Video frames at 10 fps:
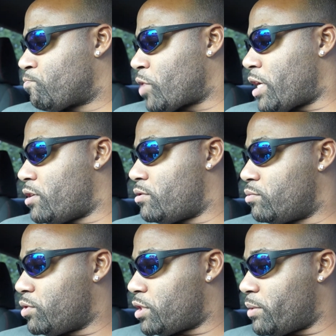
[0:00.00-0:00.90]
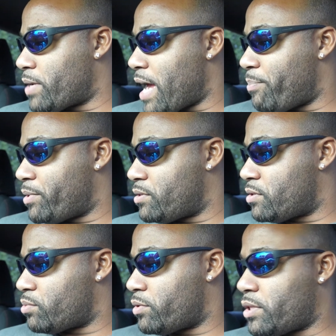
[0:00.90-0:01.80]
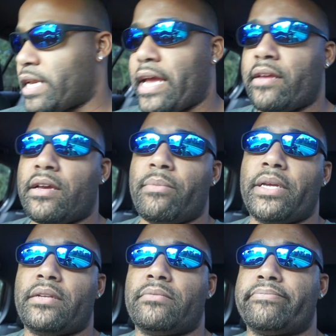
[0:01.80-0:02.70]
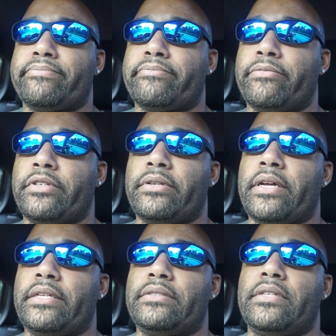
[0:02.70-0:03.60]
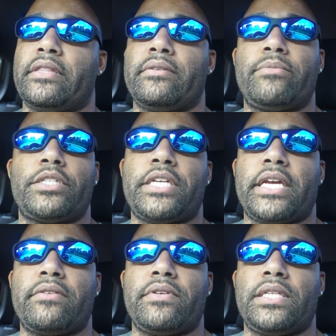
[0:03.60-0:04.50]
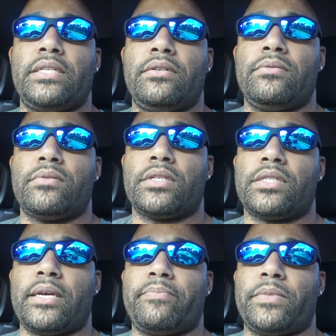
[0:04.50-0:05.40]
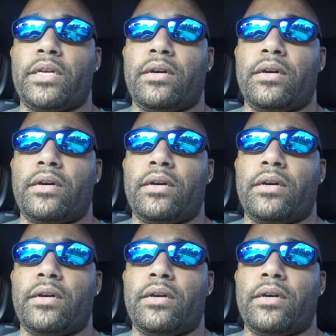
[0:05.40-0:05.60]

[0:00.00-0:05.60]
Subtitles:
I don't know. We'll see what happens with today. I mean, there's nothing much I can really do except